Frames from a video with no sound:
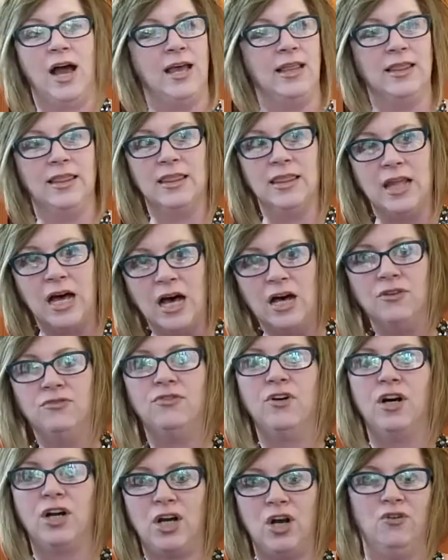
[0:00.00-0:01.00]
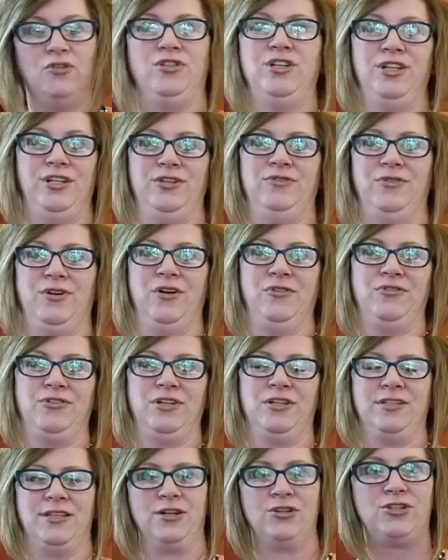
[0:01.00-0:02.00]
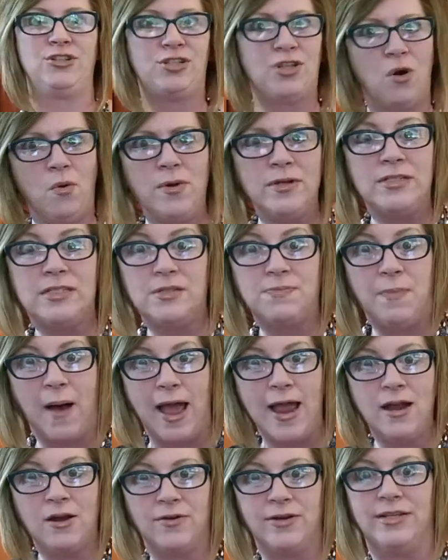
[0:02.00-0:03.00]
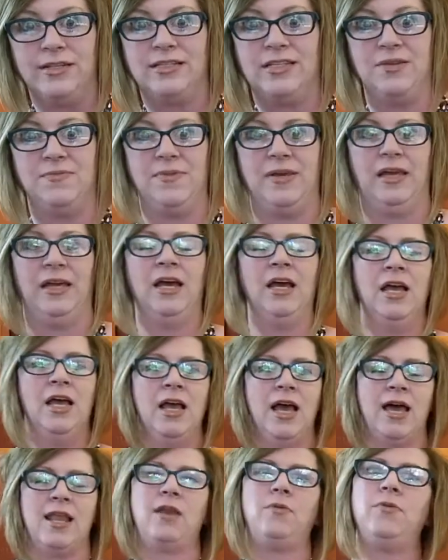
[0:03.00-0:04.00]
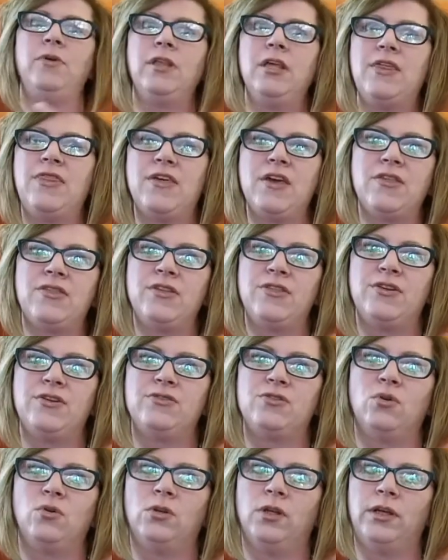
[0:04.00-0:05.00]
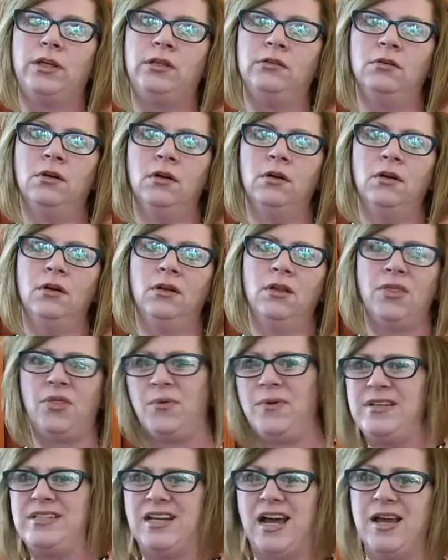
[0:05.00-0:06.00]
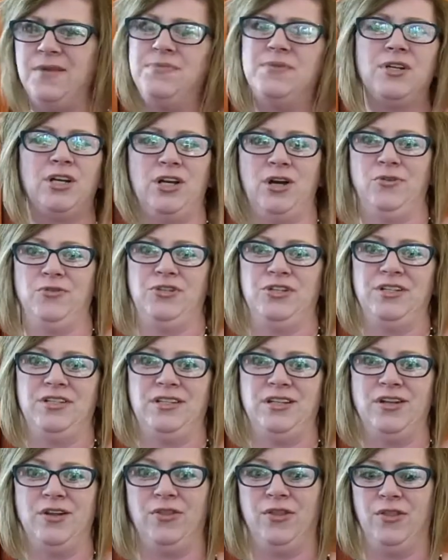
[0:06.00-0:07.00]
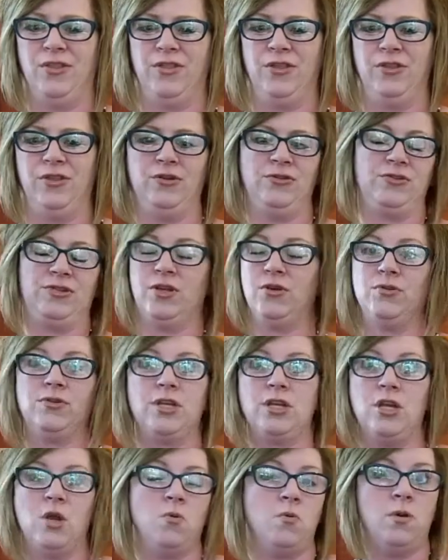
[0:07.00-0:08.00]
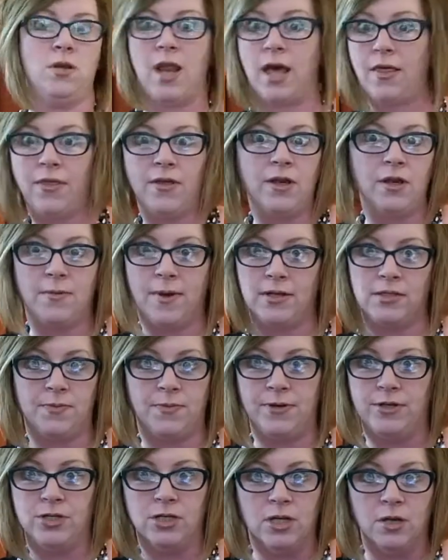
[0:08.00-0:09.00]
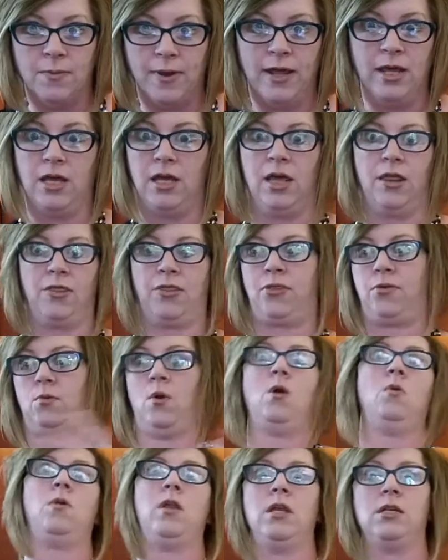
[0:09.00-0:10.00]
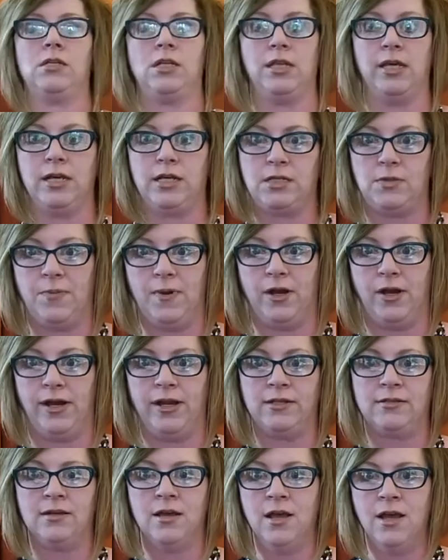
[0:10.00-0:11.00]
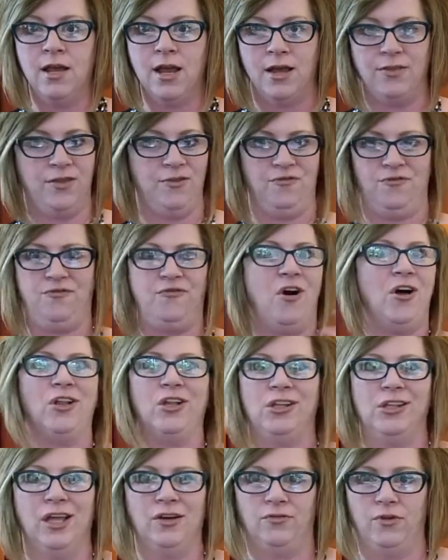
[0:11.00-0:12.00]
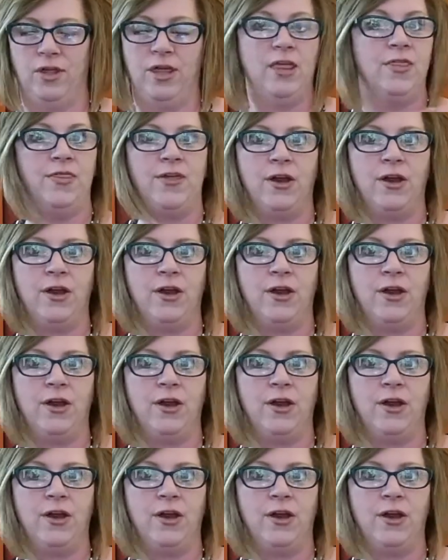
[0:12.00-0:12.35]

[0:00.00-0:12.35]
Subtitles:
I love coaching new coaches. They're so inspiring to me. And I really think that there's only 3 types of coaches. You know, there's those that know nothing about speech and debate and get thrown into the experience and then fall in love with it.